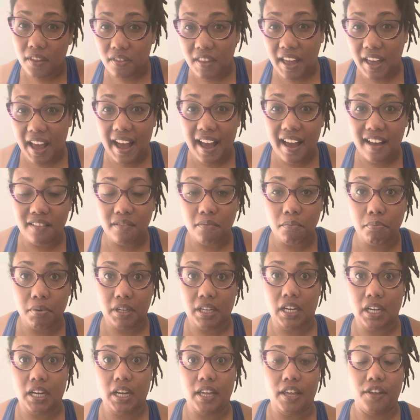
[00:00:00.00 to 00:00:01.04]
that,
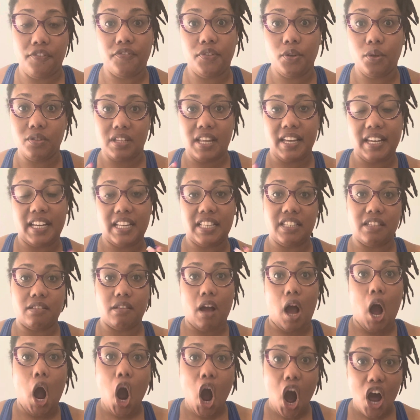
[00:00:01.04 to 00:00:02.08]
because it feels like it's
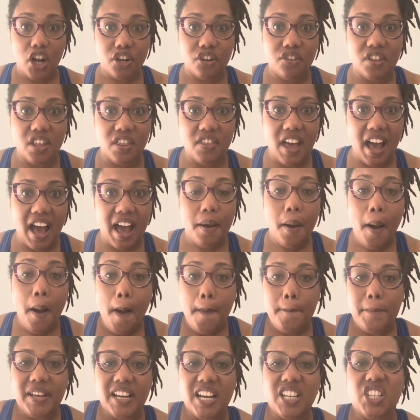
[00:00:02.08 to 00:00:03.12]
hotter than that
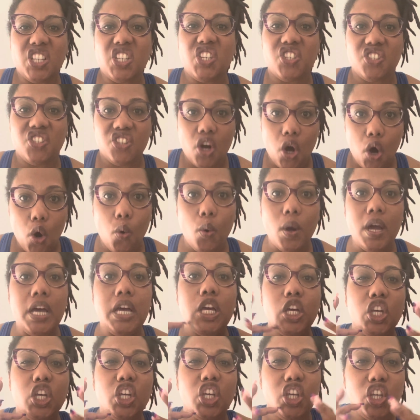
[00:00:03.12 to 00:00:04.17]
because it's so
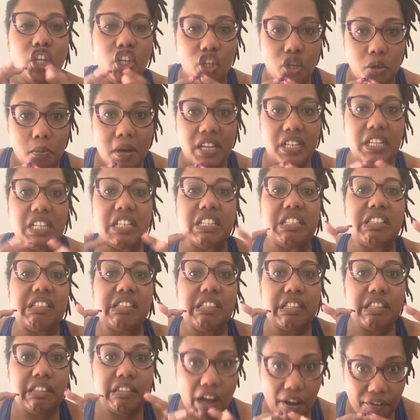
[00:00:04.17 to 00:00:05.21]
humid and
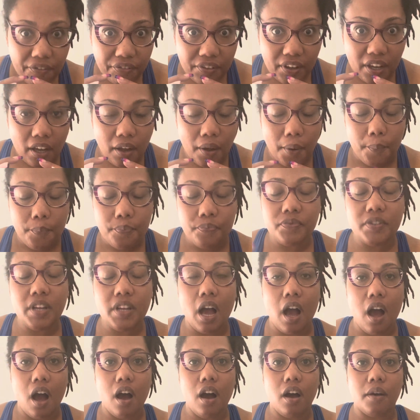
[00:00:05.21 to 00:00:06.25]
stuffy.
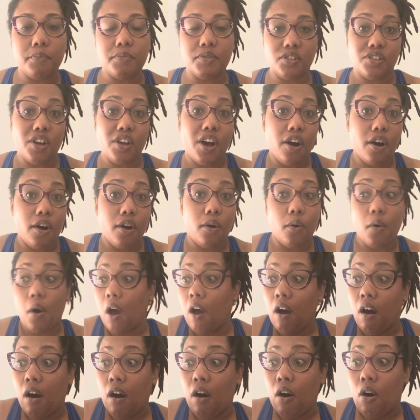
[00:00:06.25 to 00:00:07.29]
So
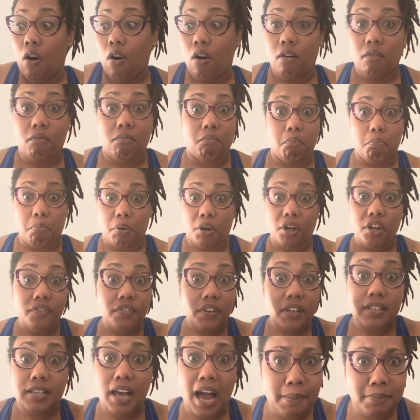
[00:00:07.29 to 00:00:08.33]

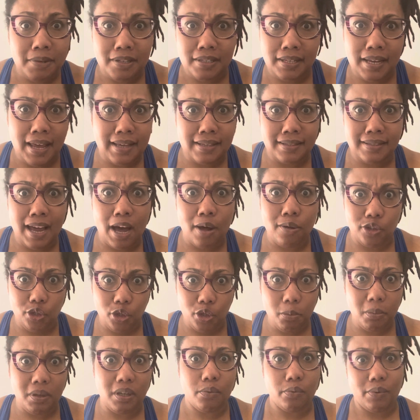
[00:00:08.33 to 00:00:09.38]
perfect time to test out
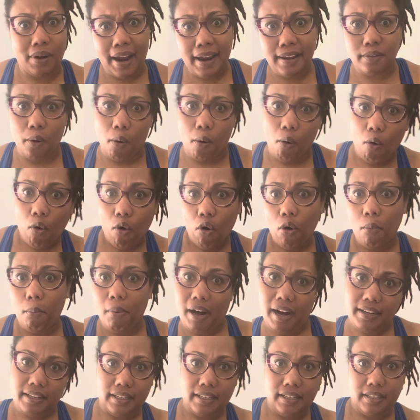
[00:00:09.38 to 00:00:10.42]
Lume, right? The whole
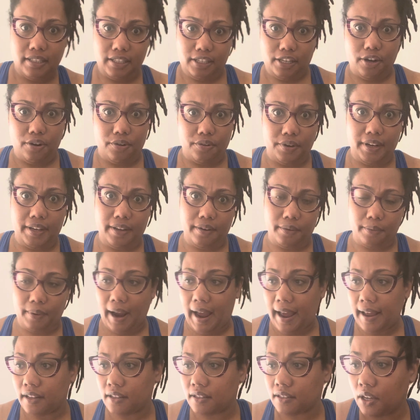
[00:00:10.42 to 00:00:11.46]
body deodorant,
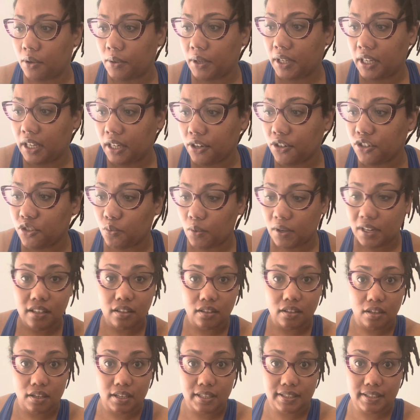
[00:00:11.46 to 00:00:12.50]
right? So here's what it
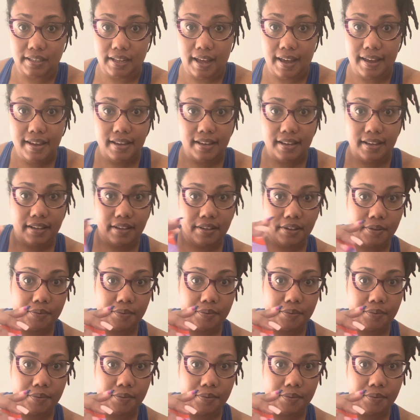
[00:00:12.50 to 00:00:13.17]
looks like.